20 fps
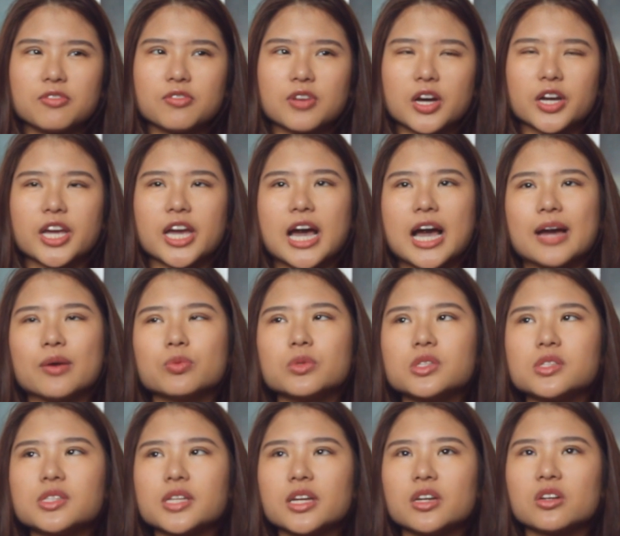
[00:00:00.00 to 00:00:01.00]
okay, I
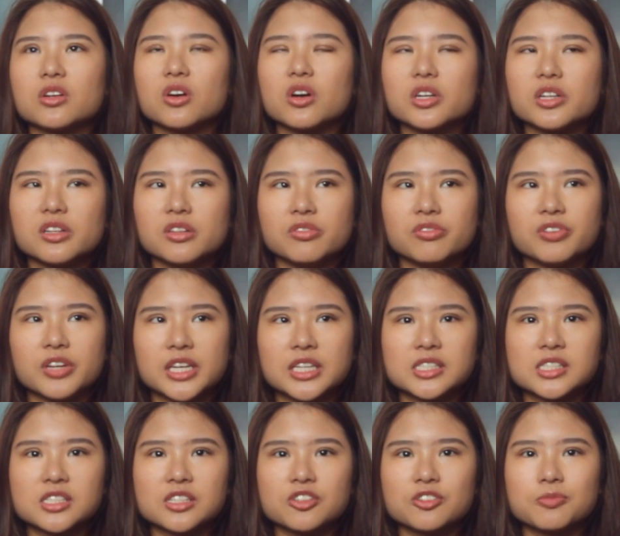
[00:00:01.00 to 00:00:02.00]
wouldn't say
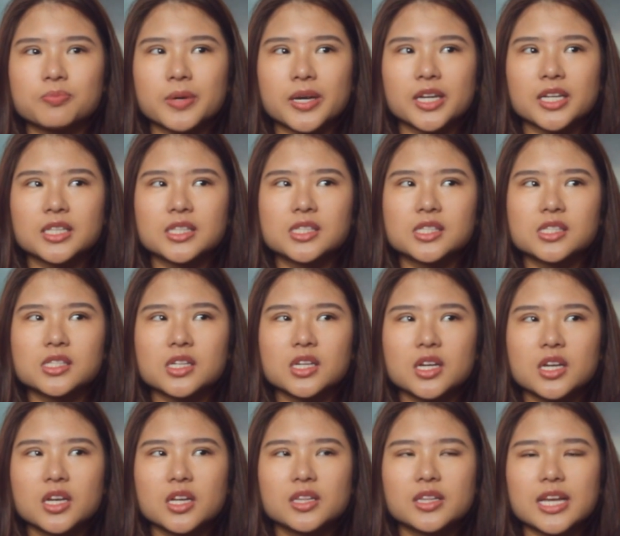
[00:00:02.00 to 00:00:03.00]
non-invasive, but
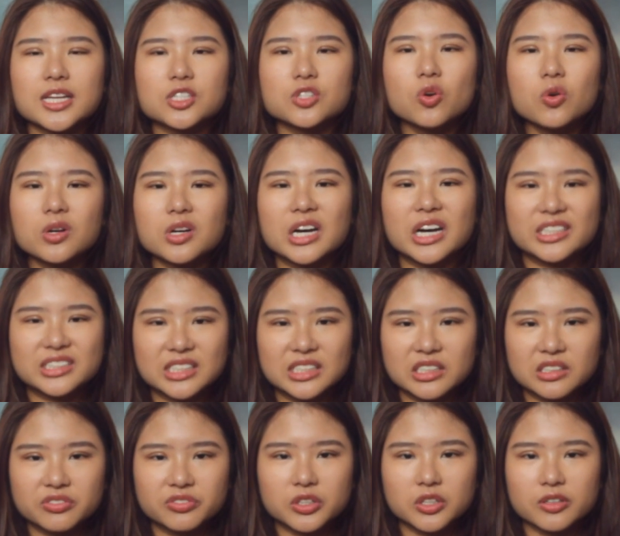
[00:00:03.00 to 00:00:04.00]
there's no cutting
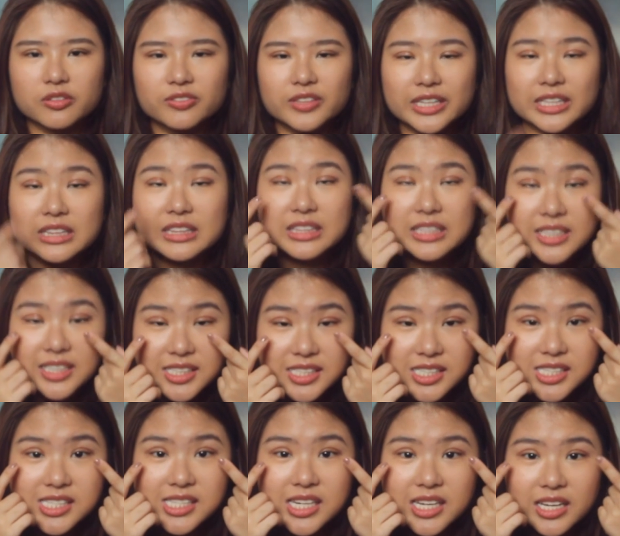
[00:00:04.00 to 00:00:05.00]
involved. Like,
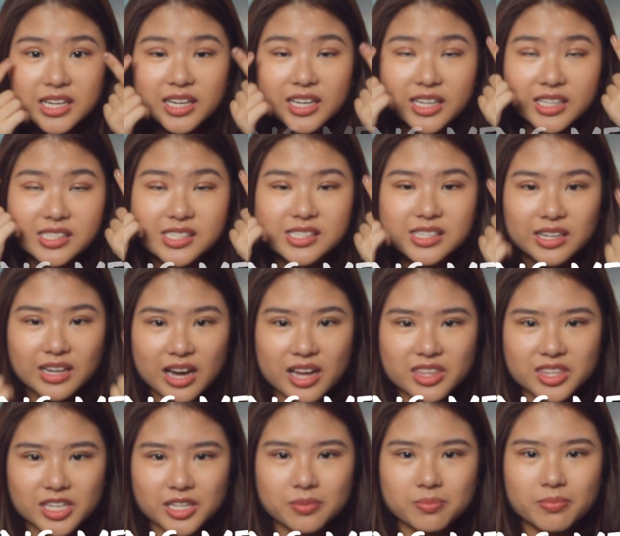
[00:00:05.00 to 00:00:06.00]
this is the
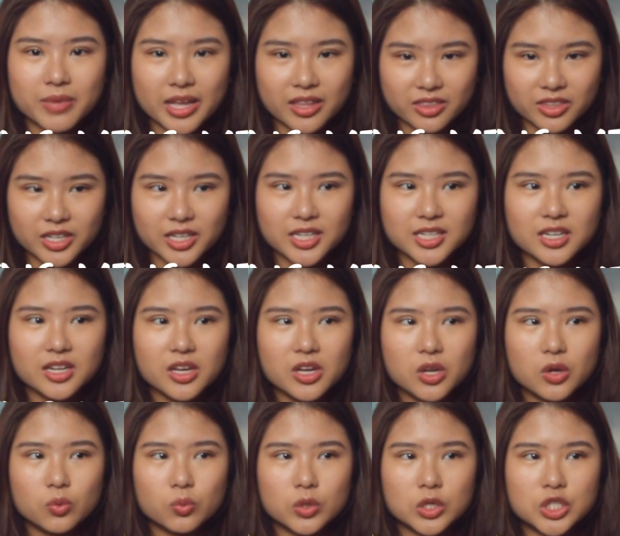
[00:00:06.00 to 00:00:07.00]
cutting method,
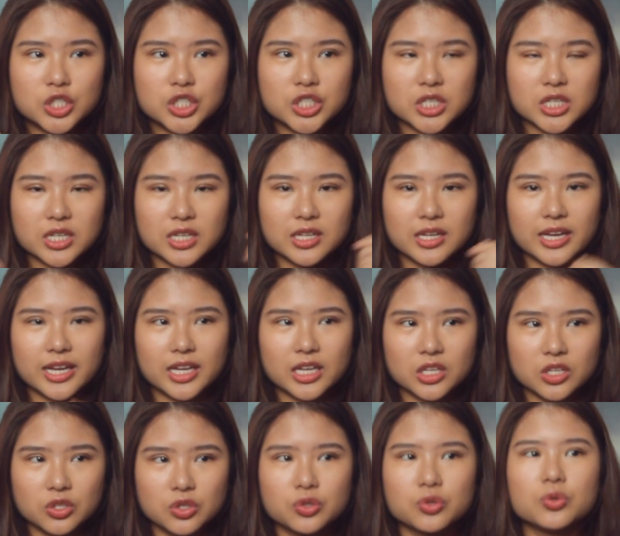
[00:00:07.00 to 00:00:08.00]
which
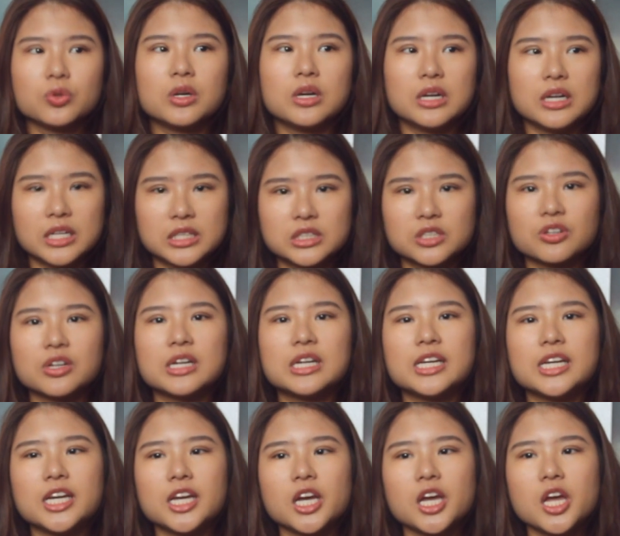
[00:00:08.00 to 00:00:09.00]
like you
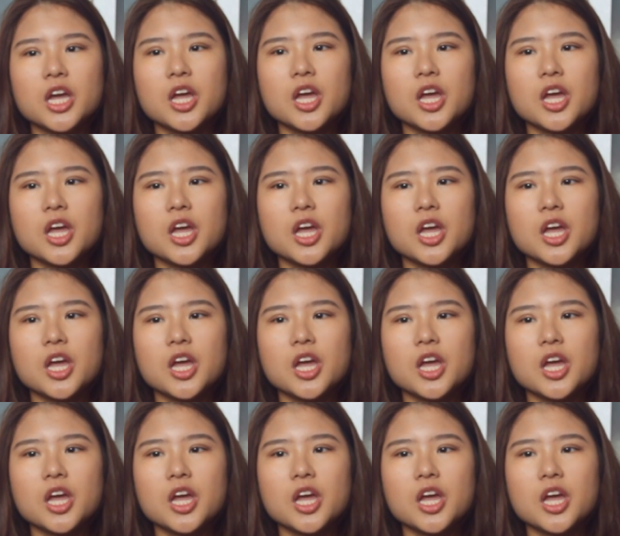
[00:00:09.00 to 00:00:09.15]
literally